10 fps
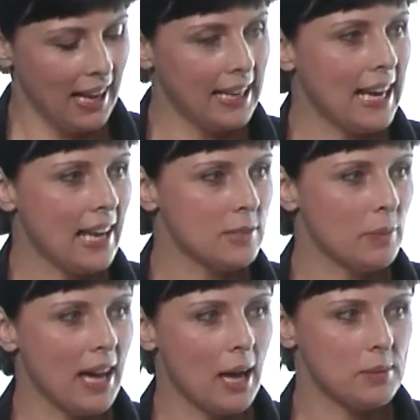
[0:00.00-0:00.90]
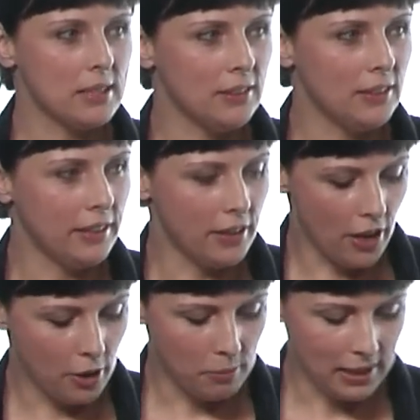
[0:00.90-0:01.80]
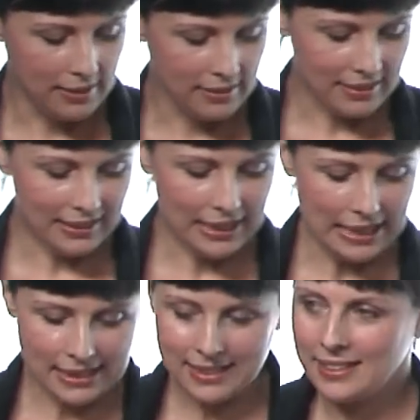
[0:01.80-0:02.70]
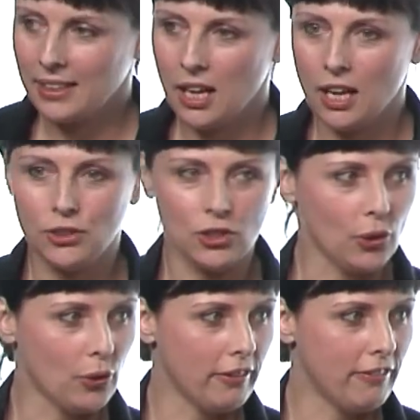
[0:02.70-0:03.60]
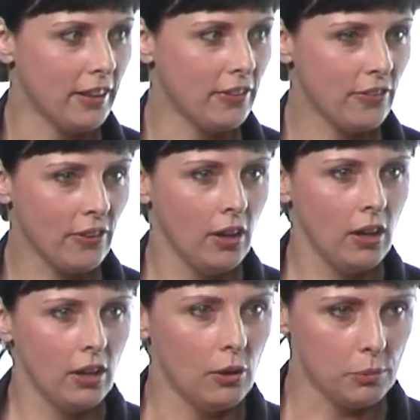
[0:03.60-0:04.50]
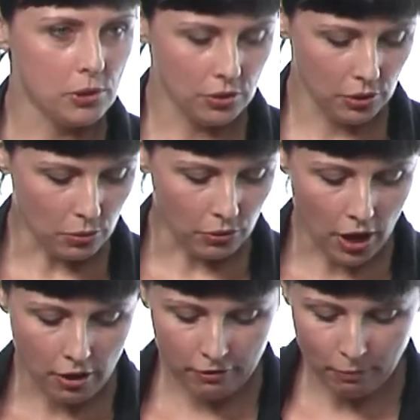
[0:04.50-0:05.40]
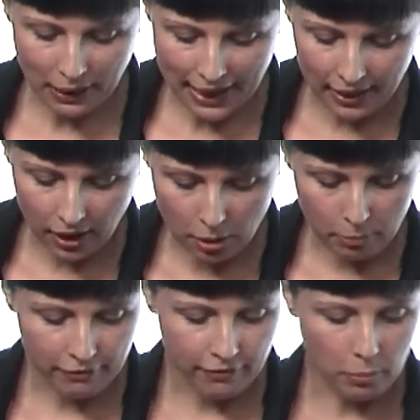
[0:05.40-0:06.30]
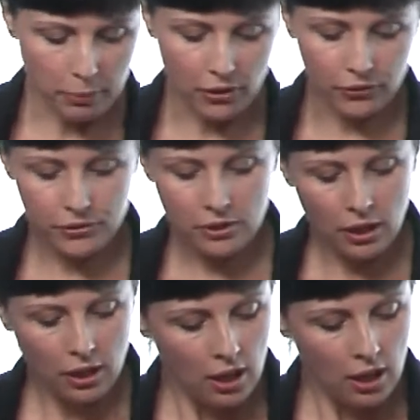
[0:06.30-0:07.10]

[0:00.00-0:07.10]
And last but absolutely no means least, John Griffiths, who I'm sure you all know, Planning Above and Beyond.